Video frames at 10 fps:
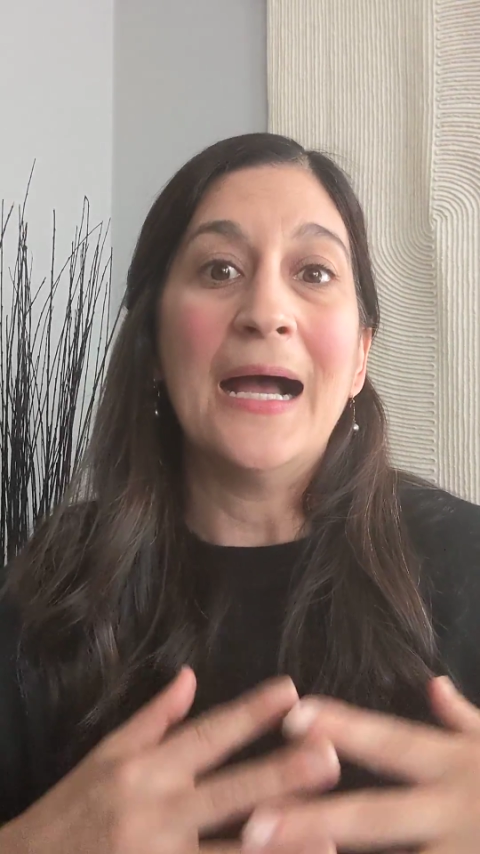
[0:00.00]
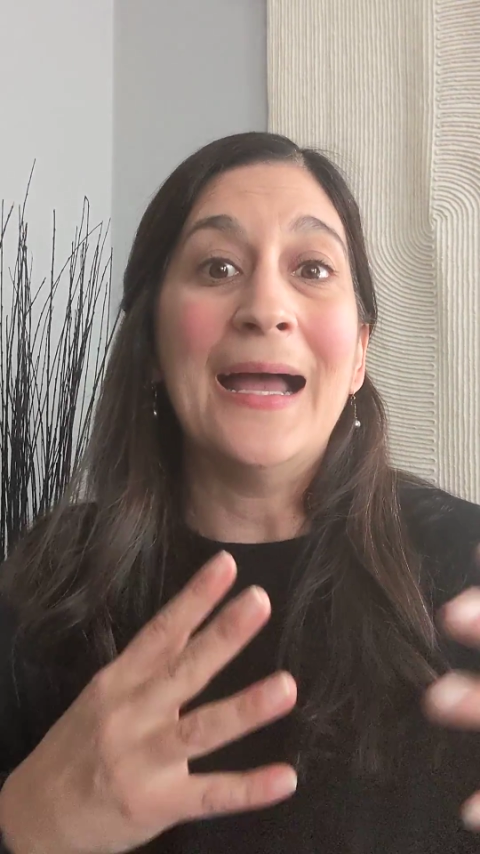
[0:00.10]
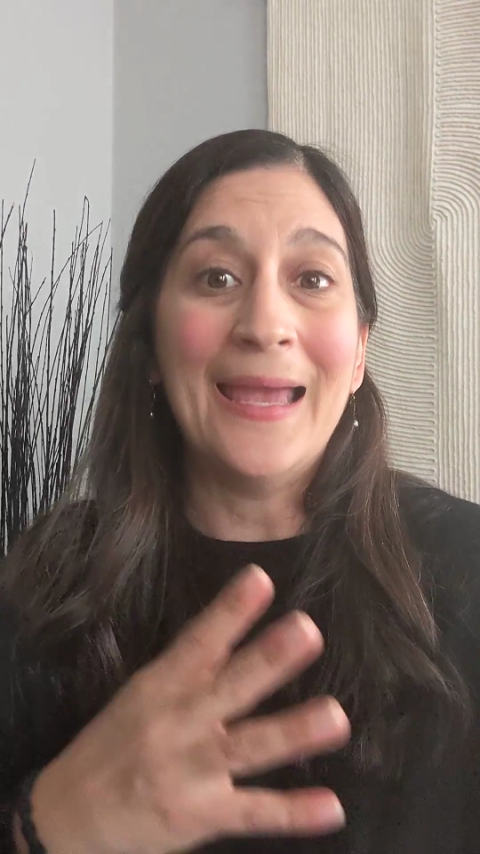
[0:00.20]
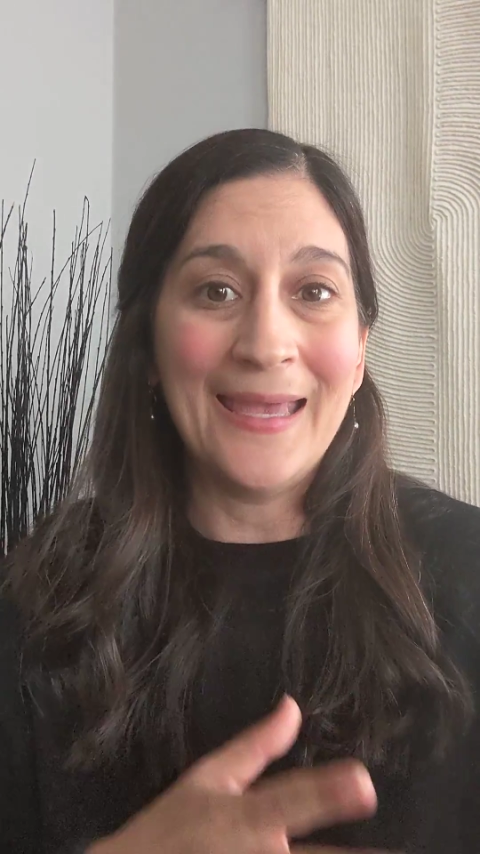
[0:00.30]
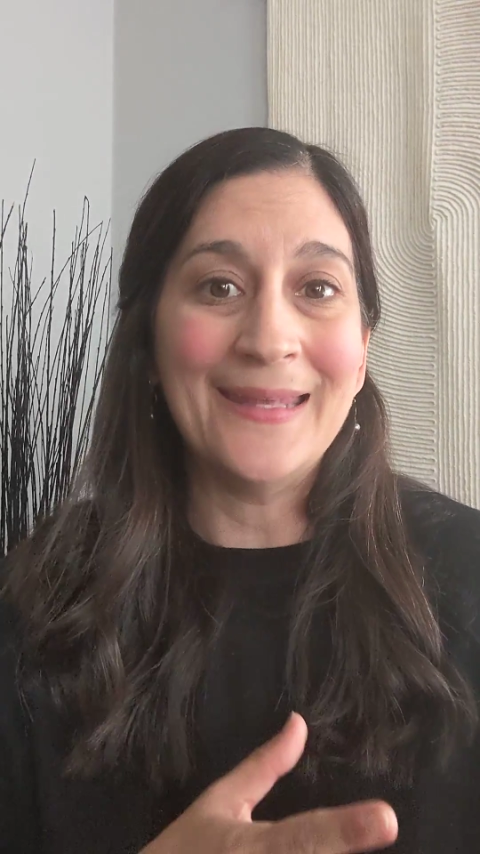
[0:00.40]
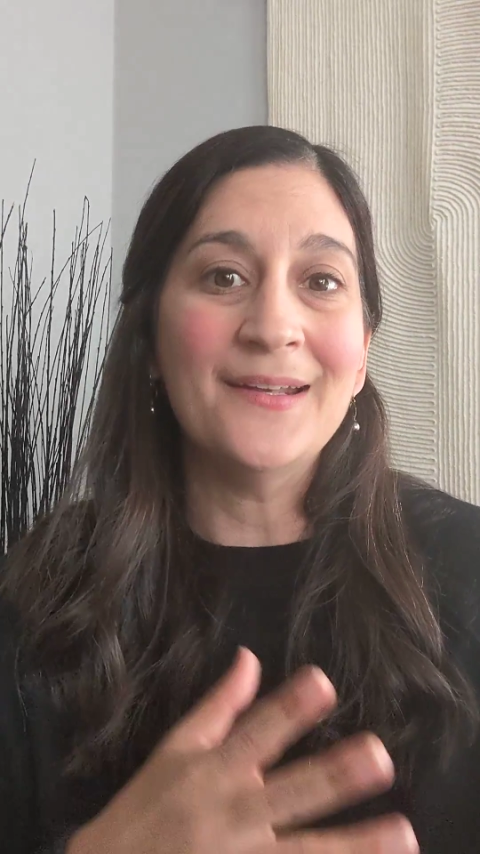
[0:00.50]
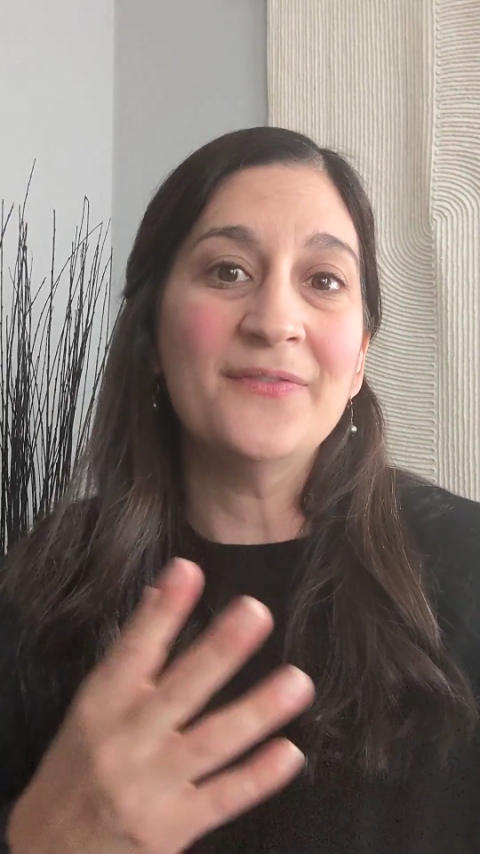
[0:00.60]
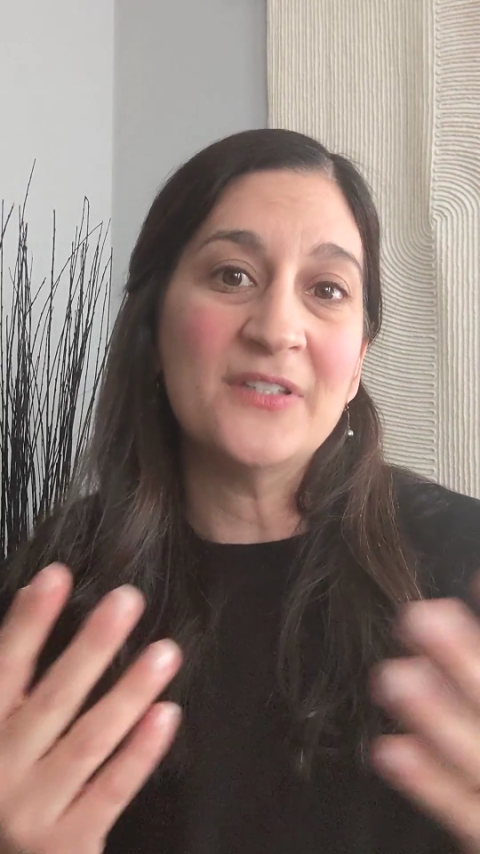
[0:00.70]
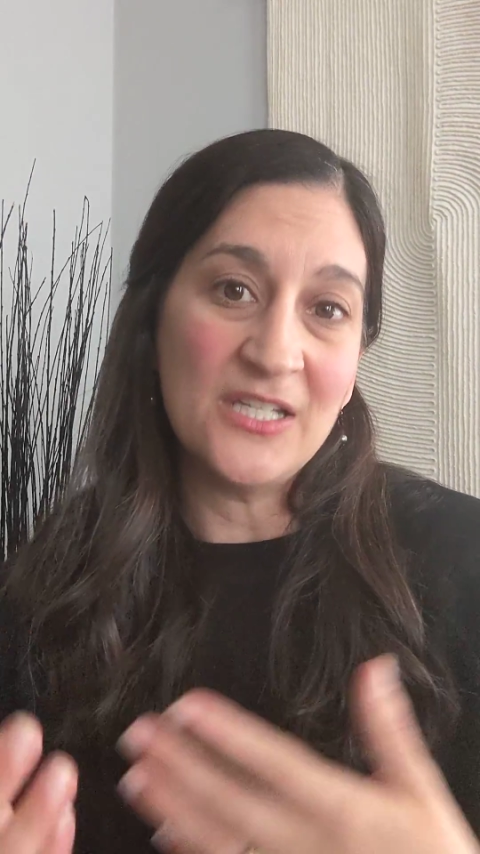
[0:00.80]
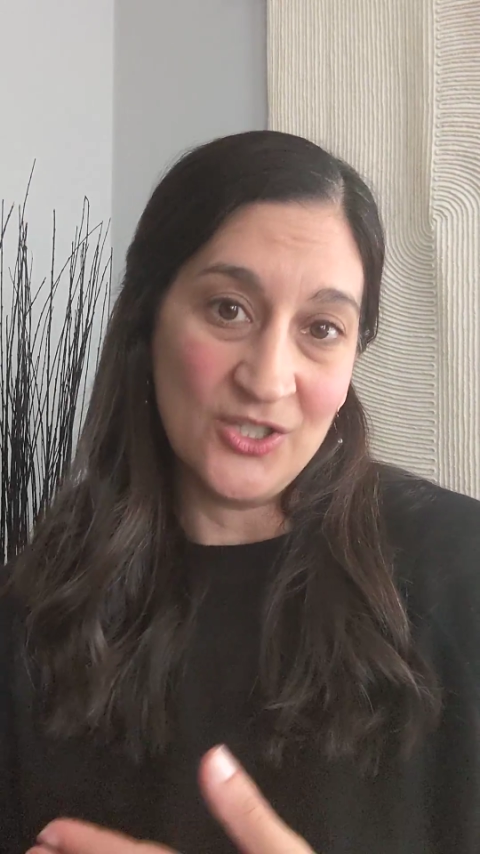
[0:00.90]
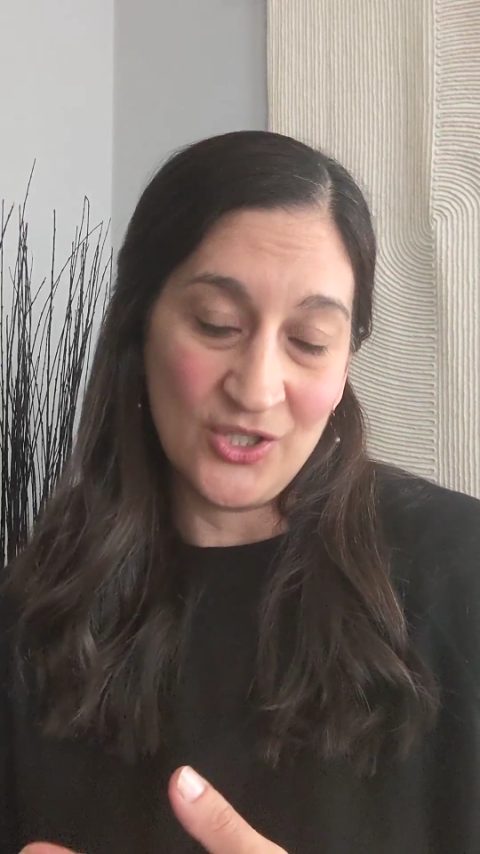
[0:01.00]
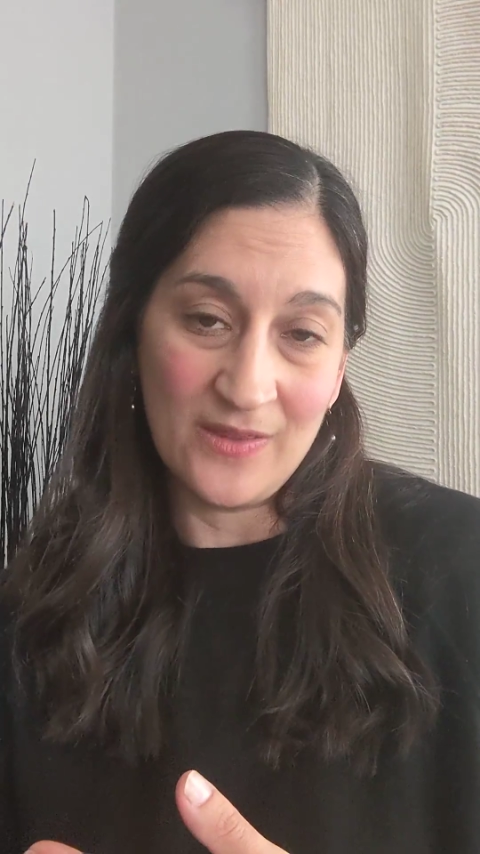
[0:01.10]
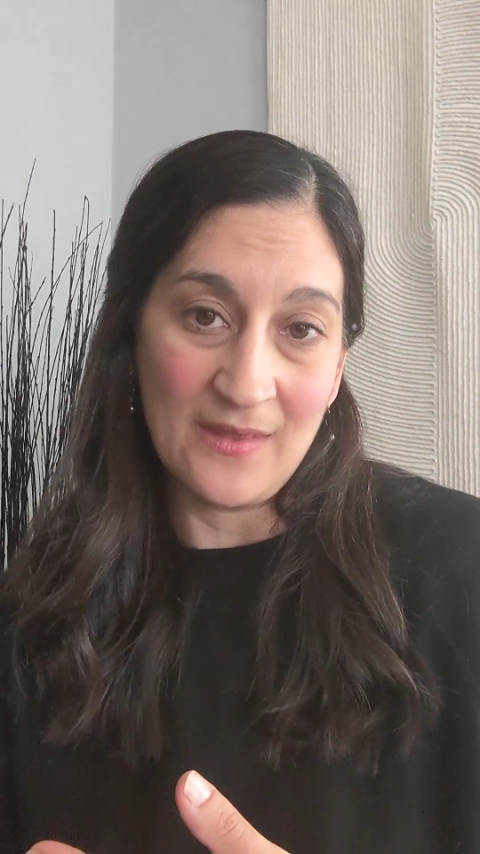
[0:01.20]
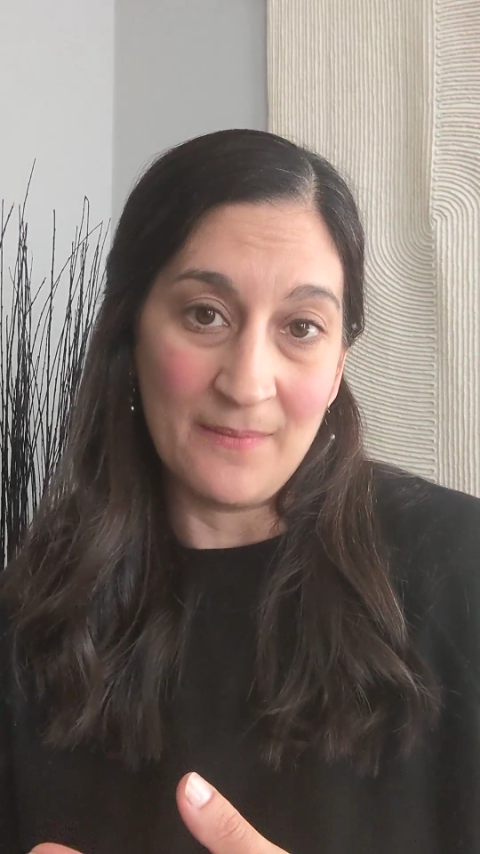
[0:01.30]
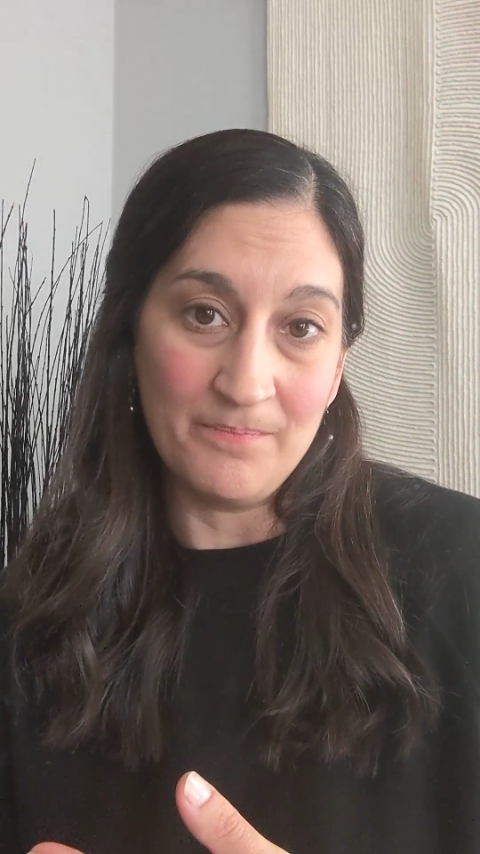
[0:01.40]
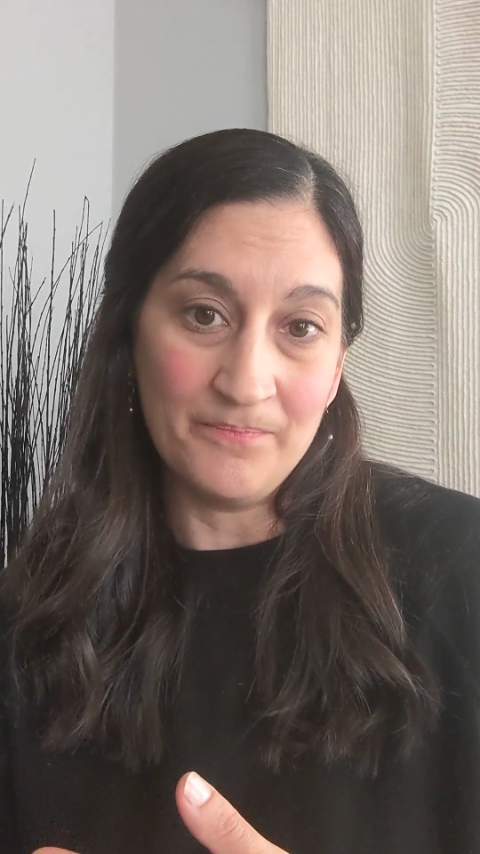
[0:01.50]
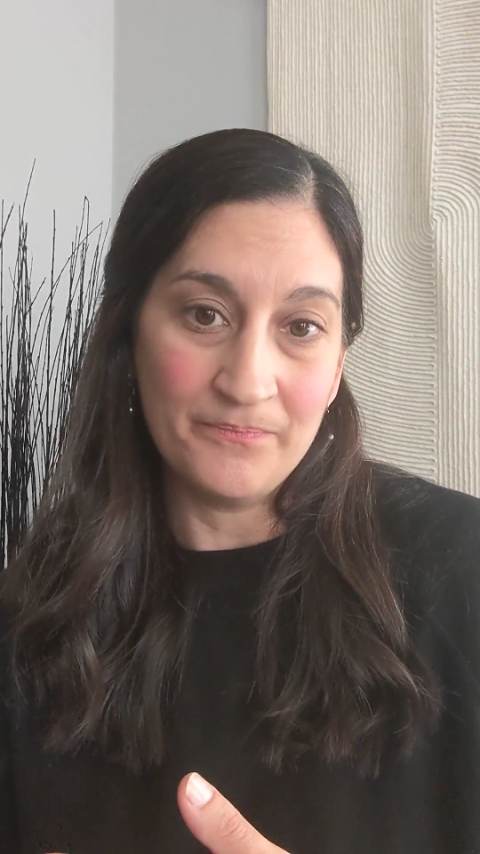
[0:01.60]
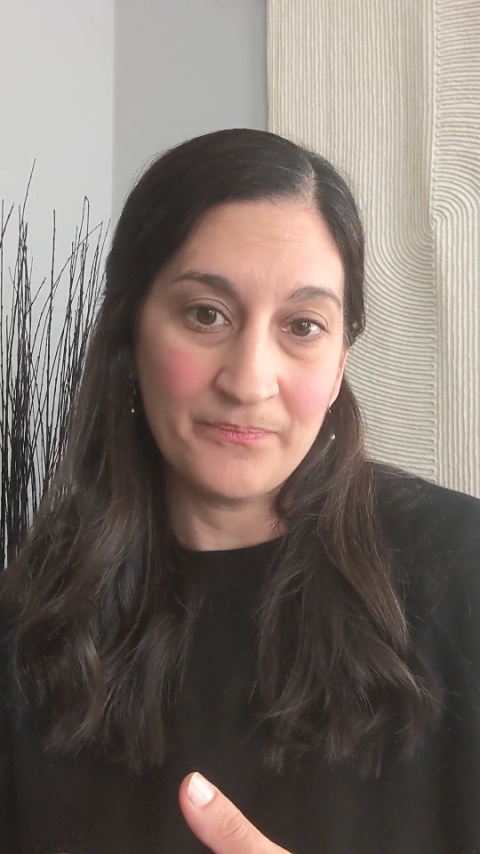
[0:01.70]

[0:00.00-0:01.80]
ahead of teaching them.